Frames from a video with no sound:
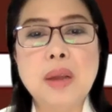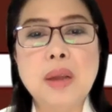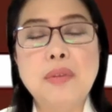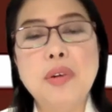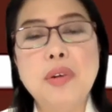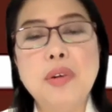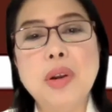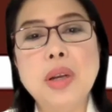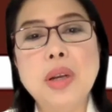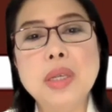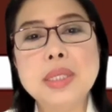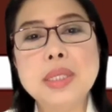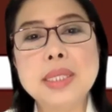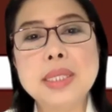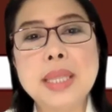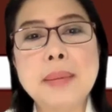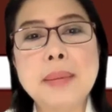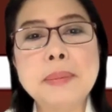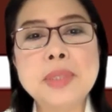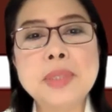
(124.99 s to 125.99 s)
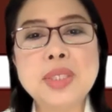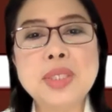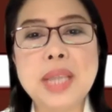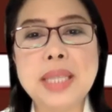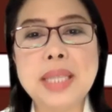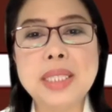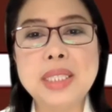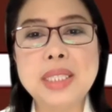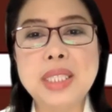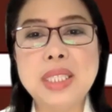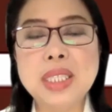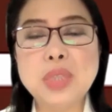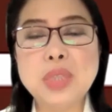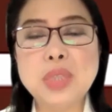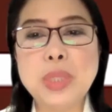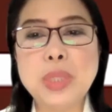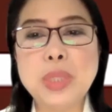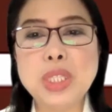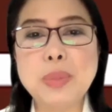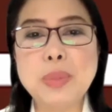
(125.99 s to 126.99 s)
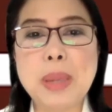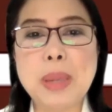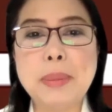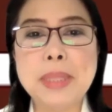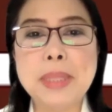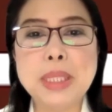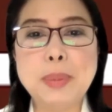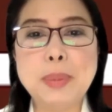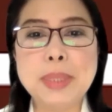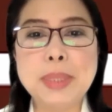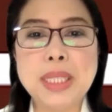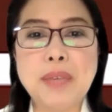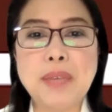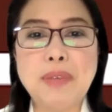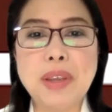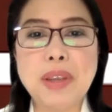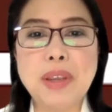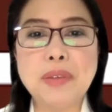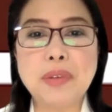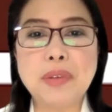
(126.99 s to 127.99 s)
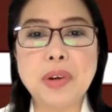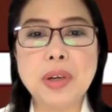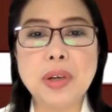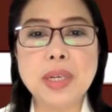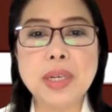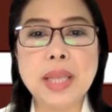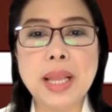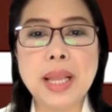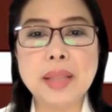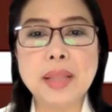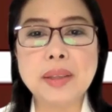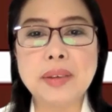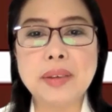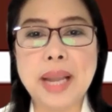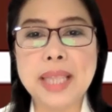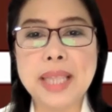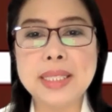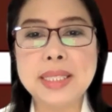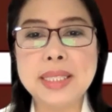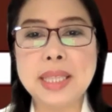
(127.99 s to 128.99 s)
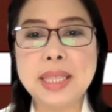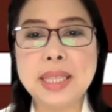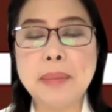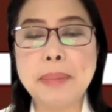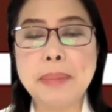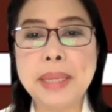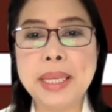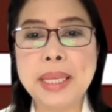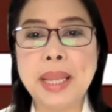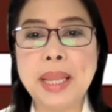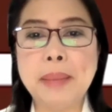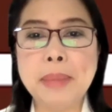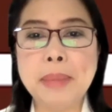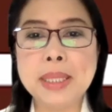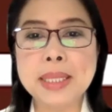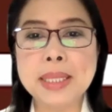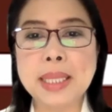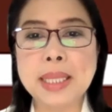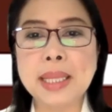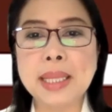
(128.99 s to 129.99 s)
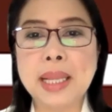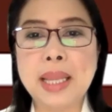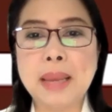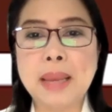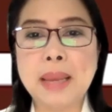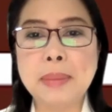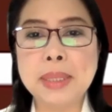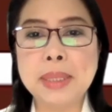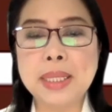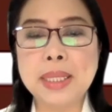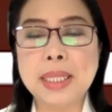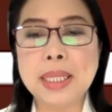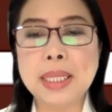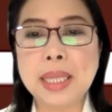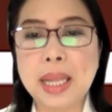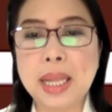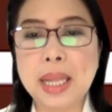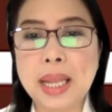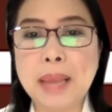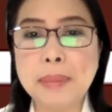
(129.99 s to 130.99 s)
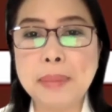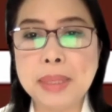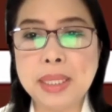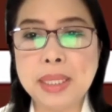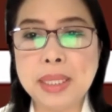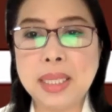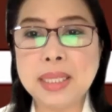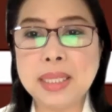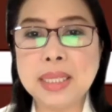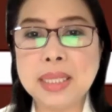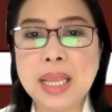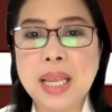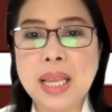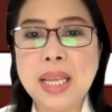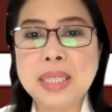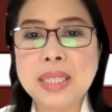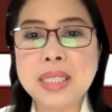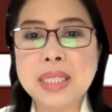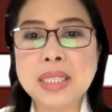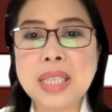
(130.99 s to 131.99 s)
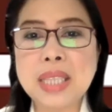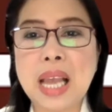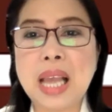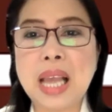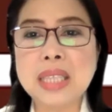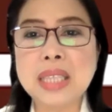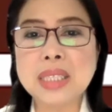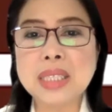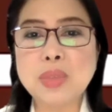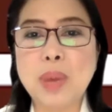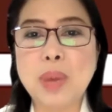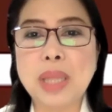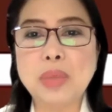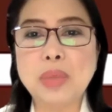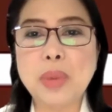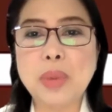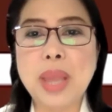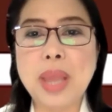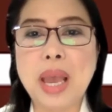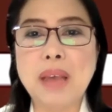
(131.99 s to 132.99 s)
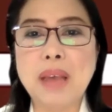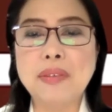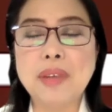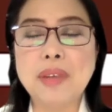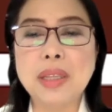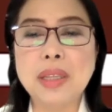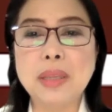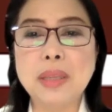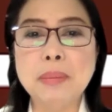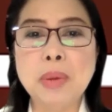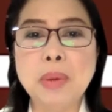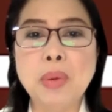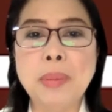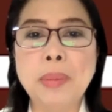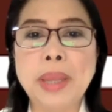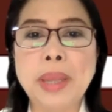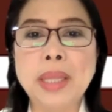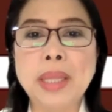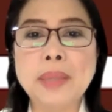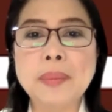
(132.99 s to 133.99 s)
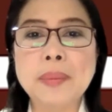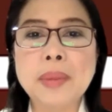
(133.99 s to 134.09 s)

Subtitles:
For some strategies which may be specific for health crises and pandemics and calamities, just as what we have at the moment,